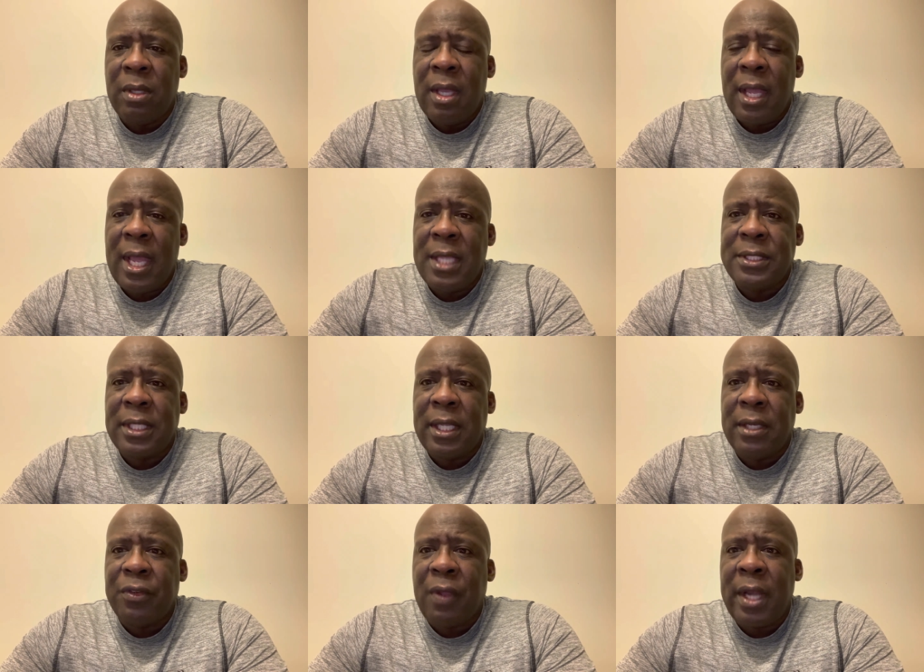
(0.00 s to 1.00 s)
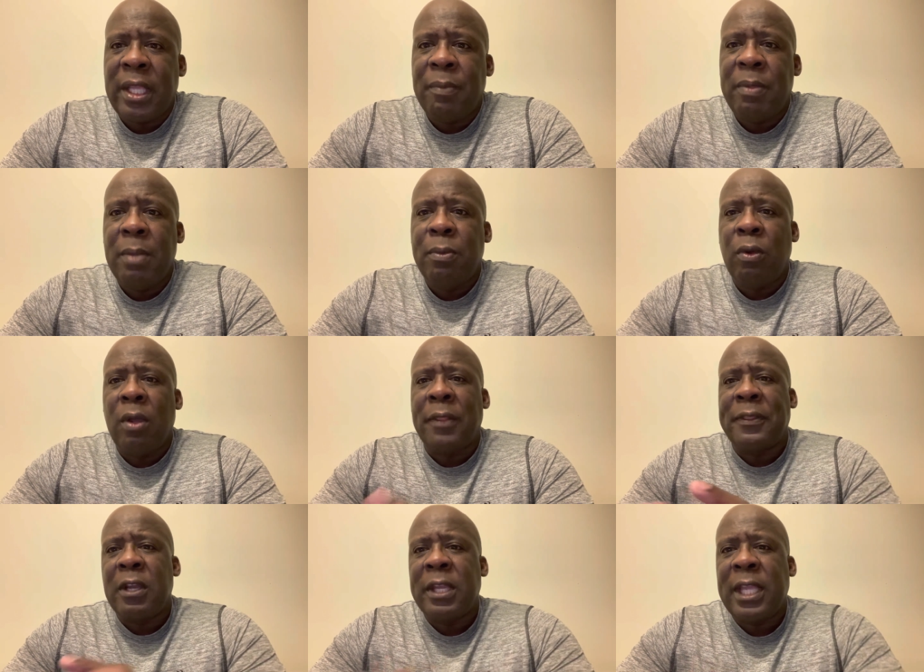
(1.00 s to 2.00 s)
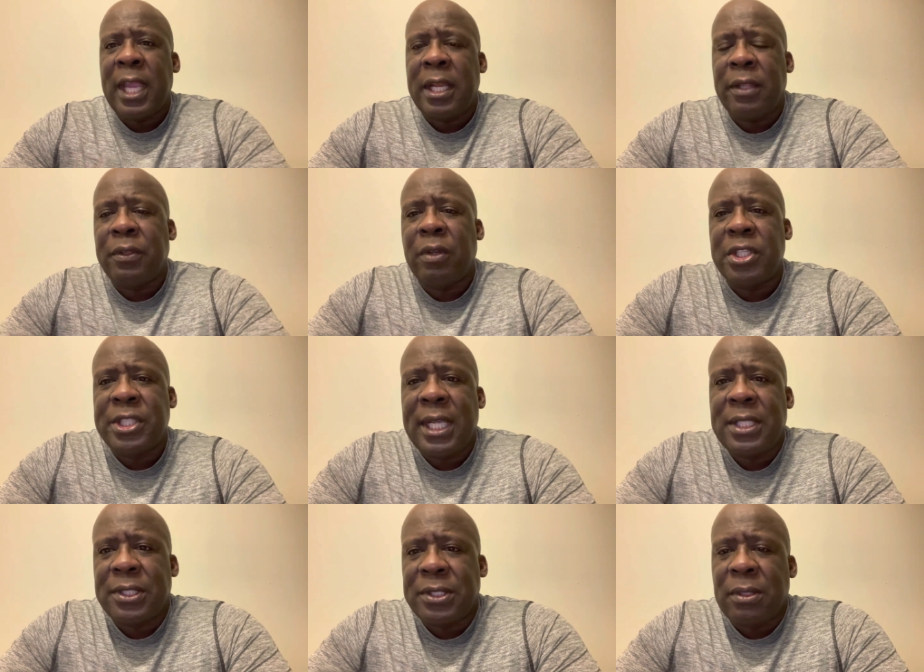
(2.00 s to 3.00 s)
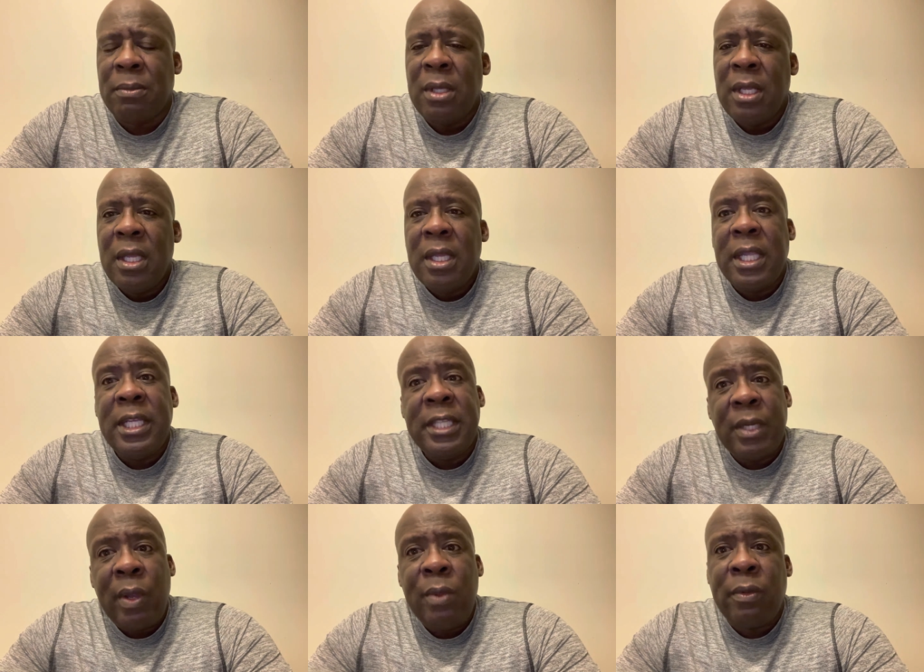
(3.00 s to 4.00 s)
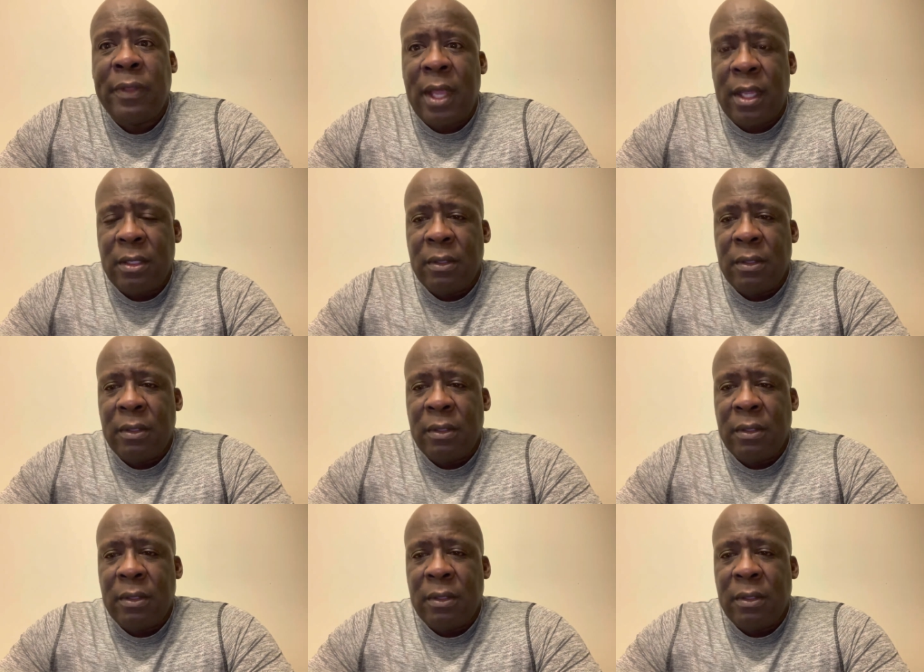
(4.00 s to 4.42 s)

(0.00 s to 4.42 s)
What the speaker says: as in trying to get people authenticated through the check system, he did away with that.